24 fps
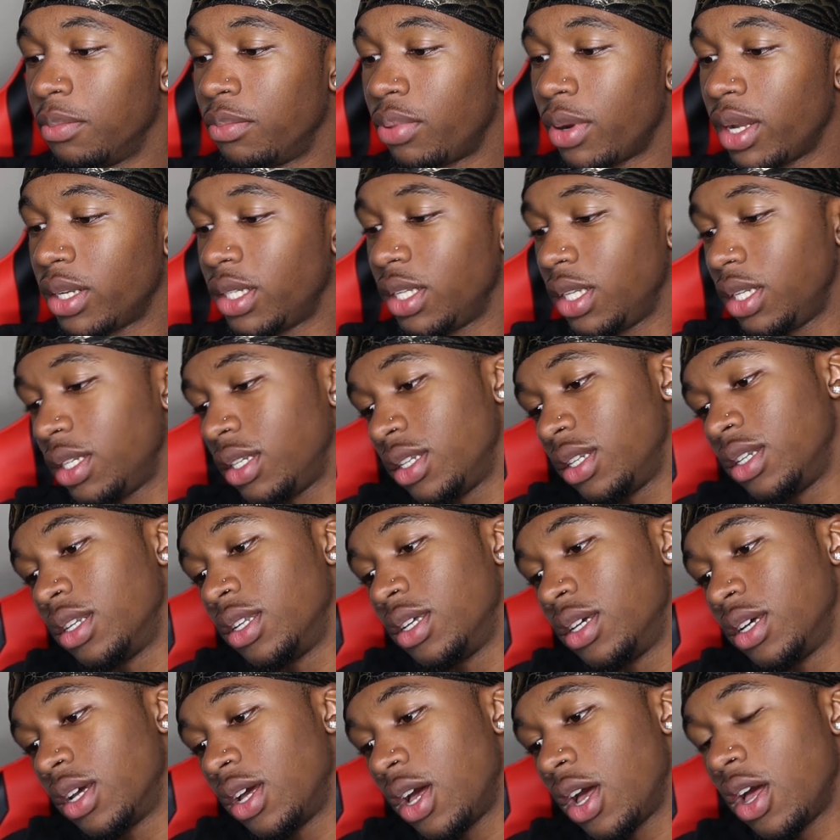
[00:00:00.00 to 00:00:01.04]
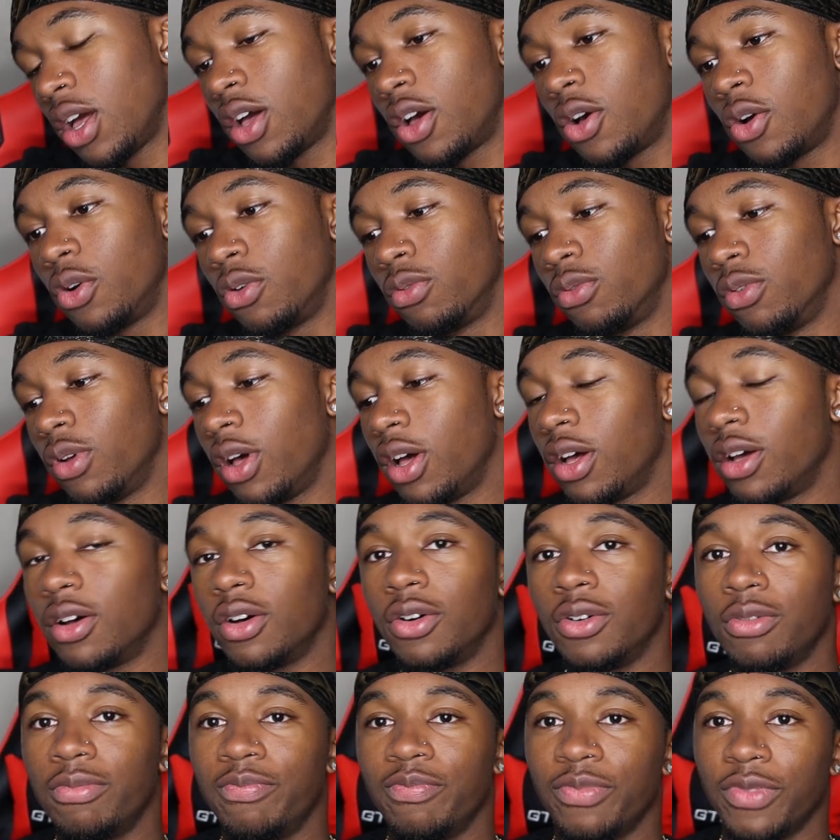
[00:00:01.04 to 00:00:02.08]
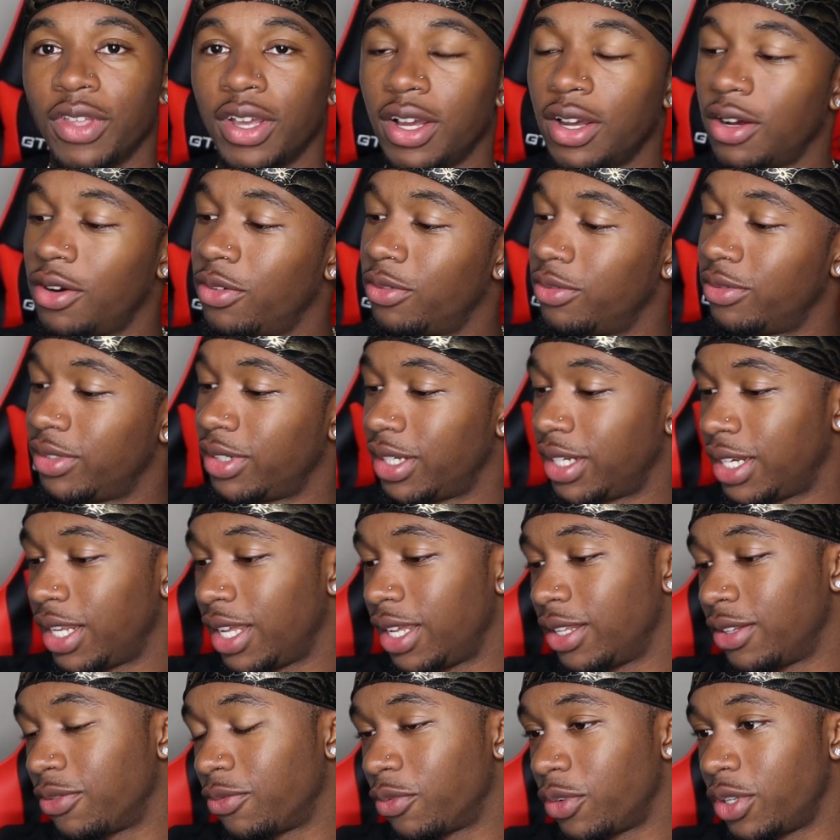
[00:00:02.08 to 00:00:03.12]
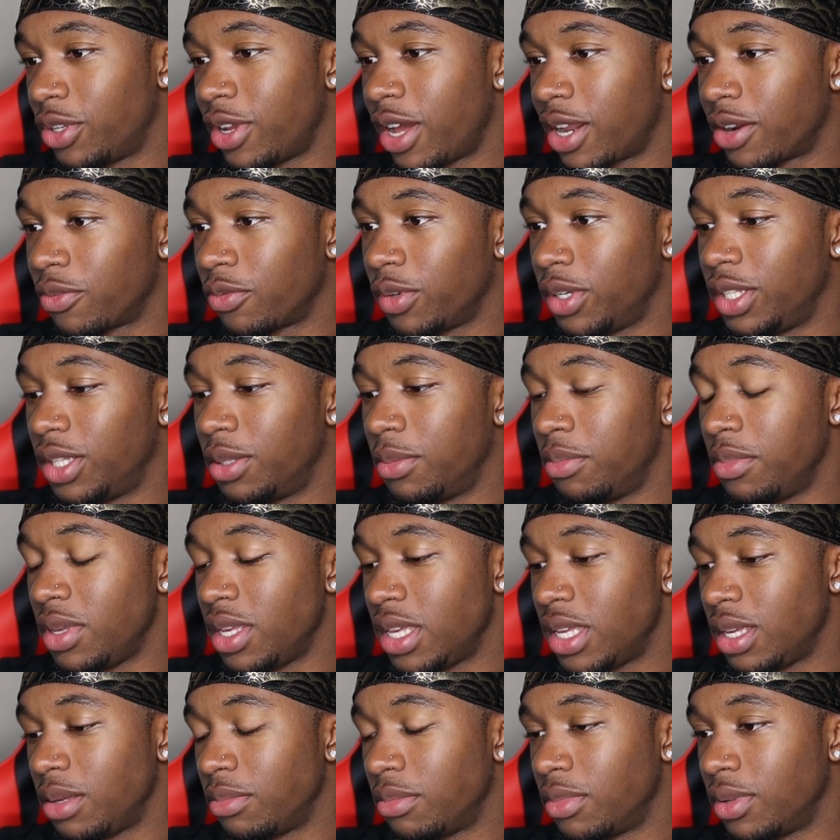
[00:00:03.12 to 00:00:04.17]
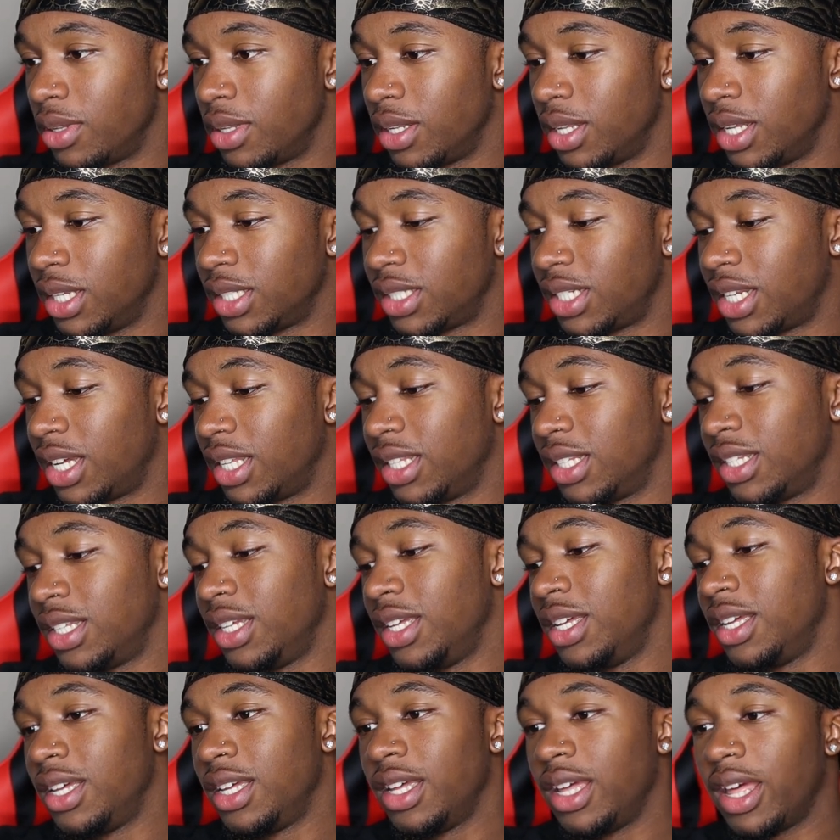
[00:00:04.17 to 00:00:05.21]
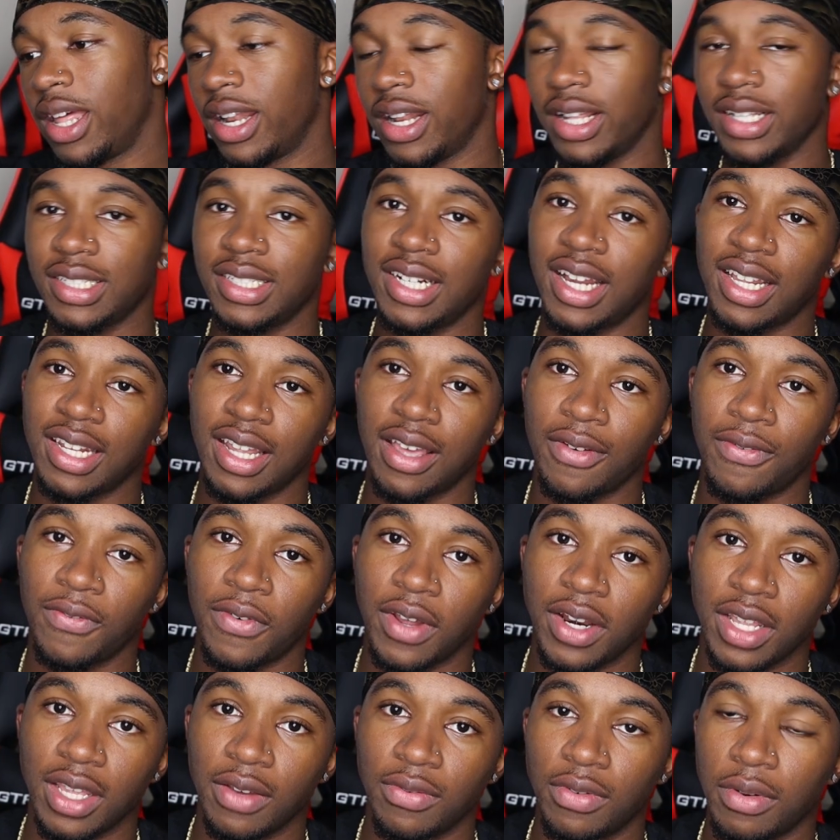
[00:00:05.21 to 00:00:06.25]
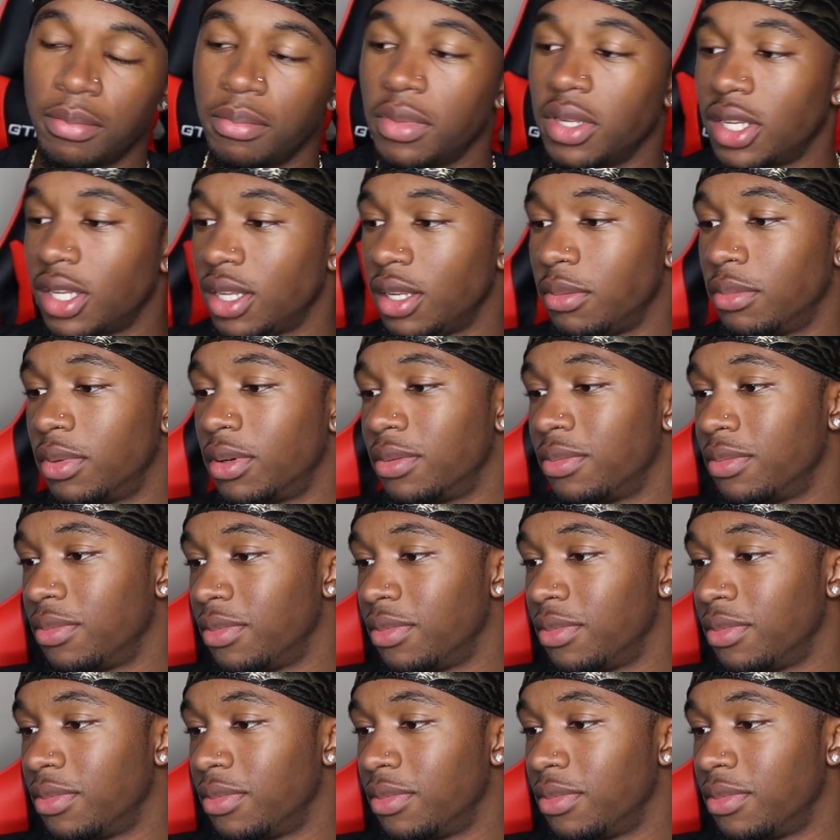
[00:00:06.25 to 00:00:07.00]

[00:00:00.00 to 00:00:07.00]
Pregnant? Oh, oh, oh. We gotta read the meme. It's not it's not that funny of a meme.